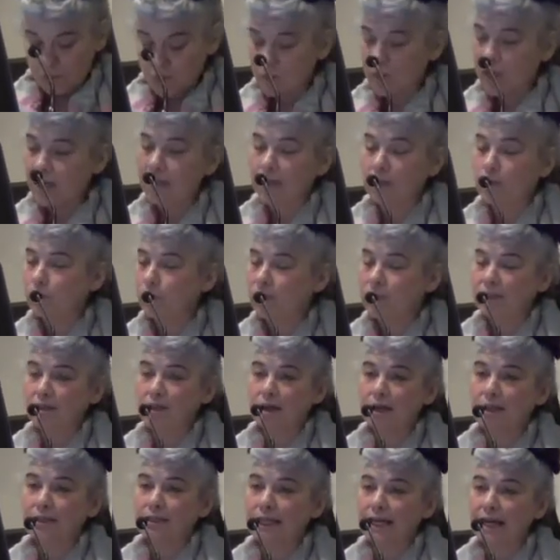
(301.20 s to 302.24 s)
the trail will
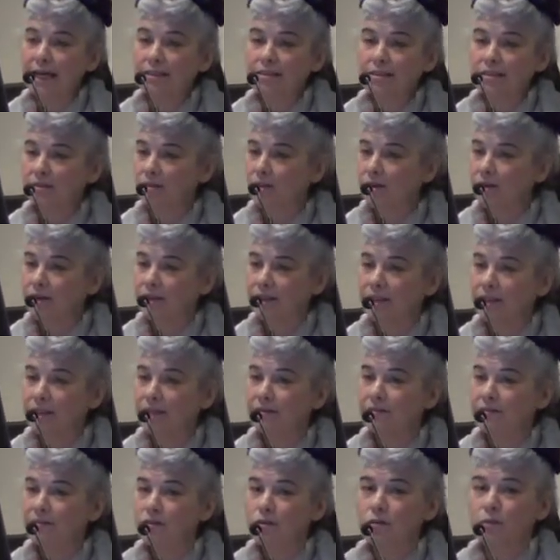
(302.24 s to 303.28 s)
not last long
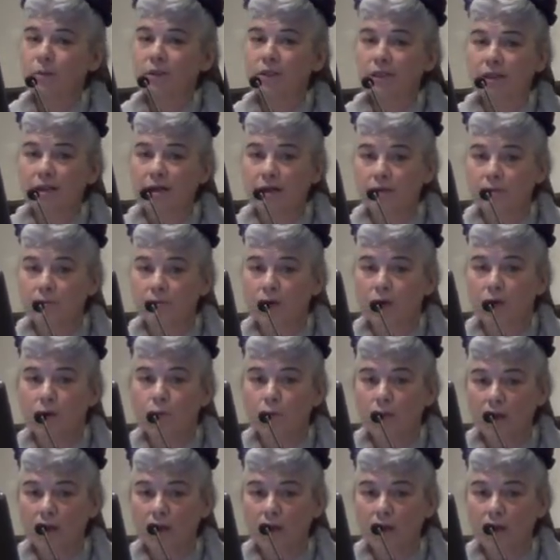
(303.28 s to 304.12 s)
enough to become a